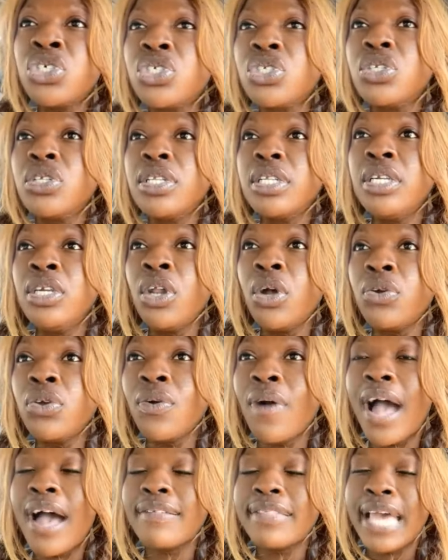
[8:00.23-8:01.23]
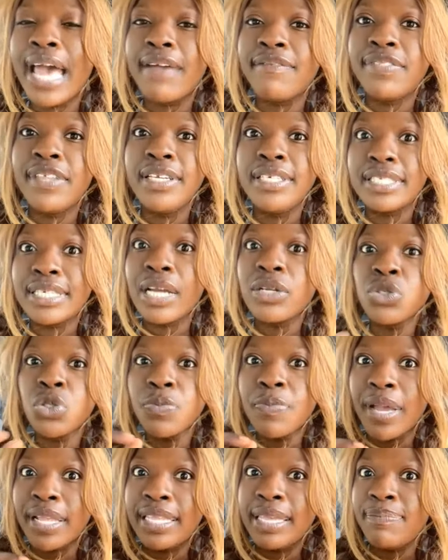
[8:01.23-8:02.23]
Just you know, you don't have to have things
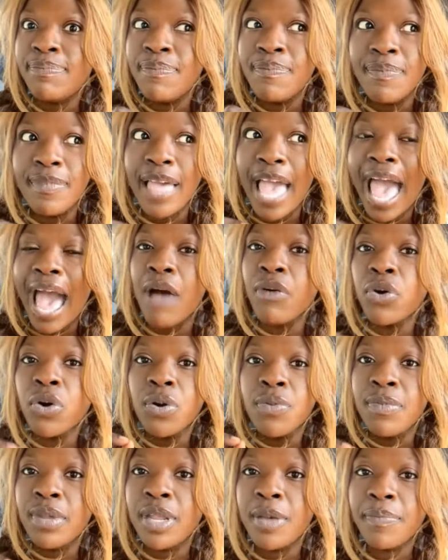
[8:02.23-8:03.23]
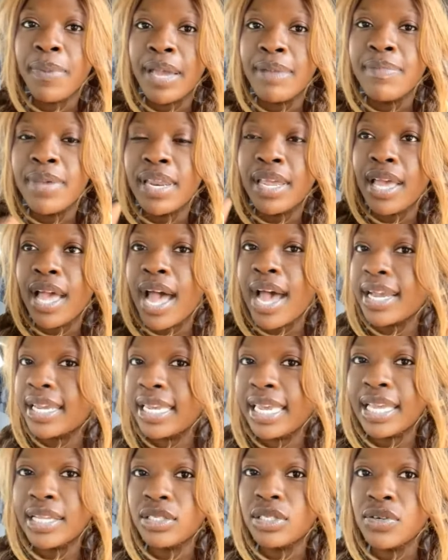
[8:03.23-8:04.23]
scheduled by the hour or minute by minute.
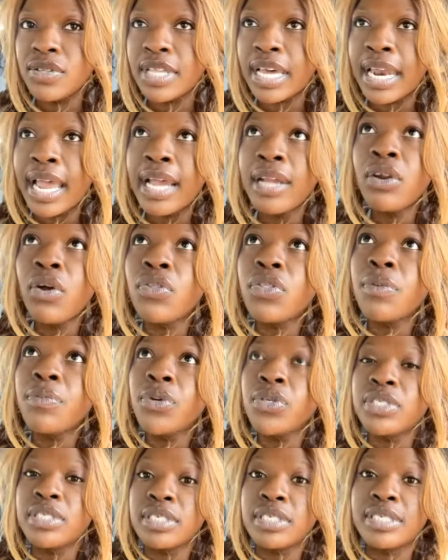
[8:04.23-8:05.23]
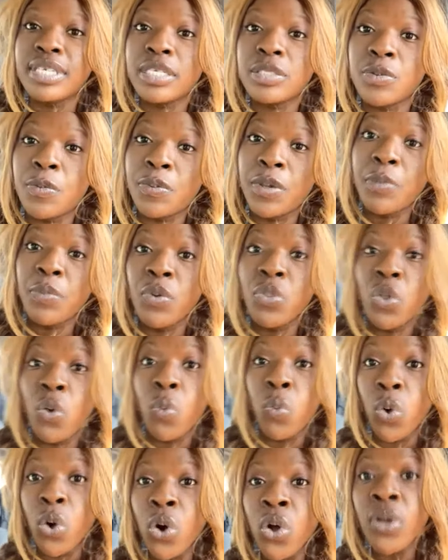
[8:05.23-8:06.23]
I can't do that. I know the most successful people
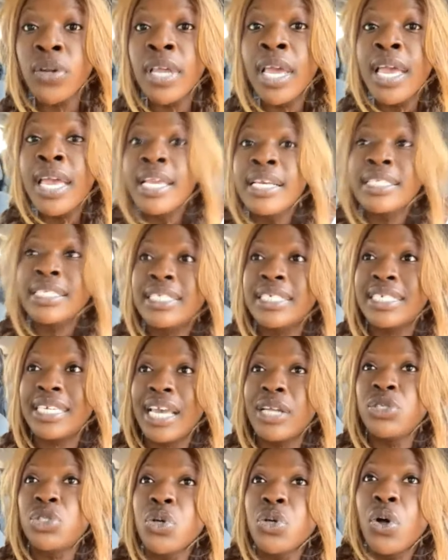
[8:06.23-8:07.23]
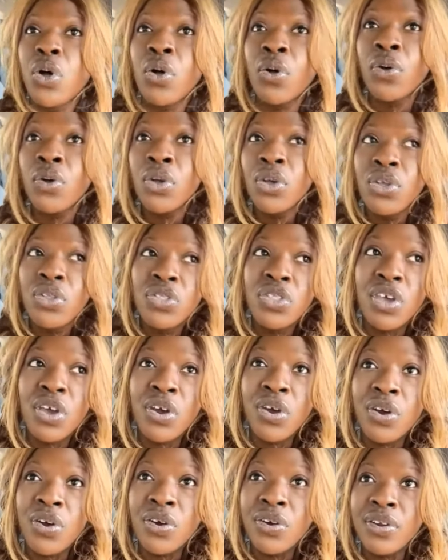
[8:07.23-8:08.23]
in the world schedule
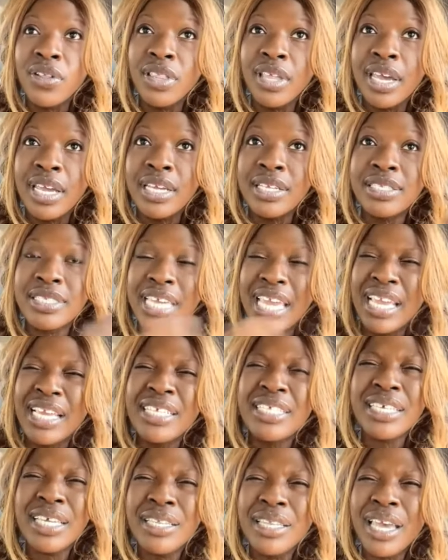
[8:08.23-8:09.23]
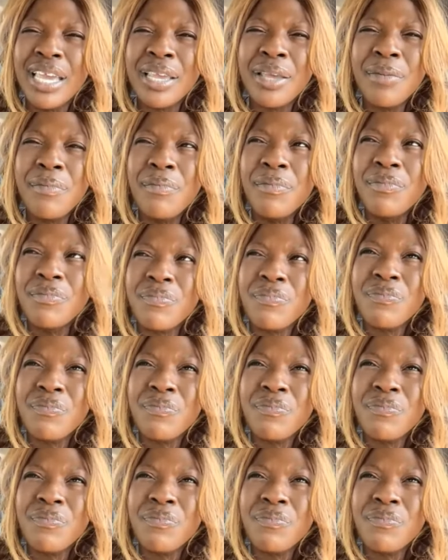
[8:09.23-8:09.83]
their like days in like